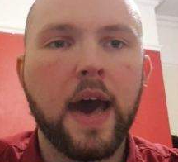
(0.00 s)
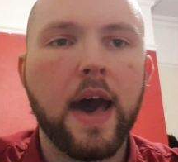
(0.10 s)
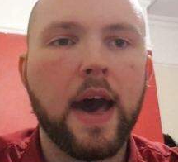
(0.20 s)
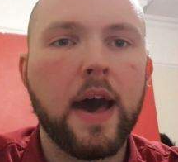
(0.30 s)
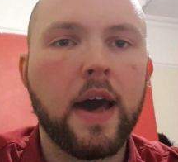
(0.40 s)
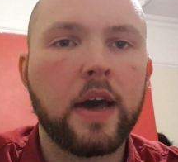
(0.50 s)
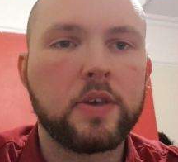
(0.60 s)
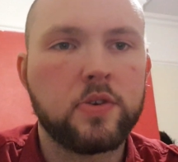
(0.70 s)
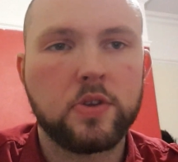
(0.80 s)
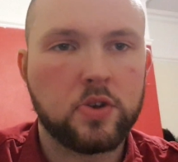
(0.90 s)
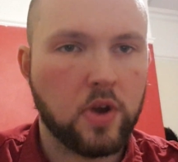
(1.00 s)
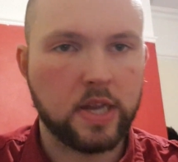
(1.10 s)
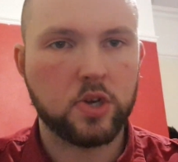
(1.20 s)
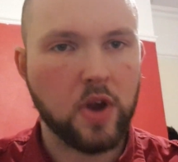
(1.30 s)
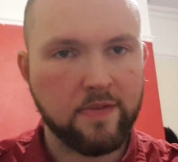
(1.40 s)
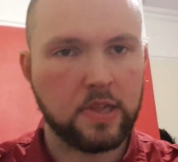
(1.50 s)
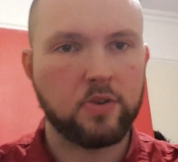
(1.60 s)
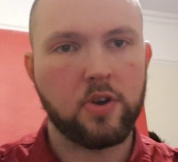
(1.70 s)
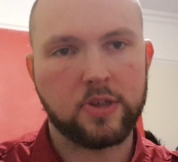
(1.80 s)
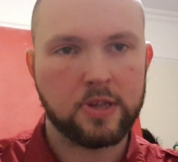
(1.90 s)
You could try and travel
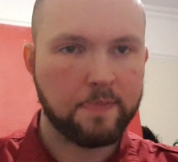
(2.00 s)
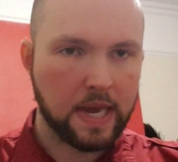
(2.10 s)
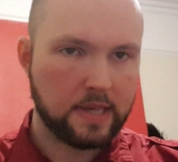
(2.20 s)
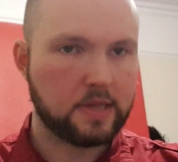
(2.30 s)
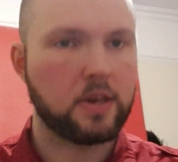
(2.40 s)
across a space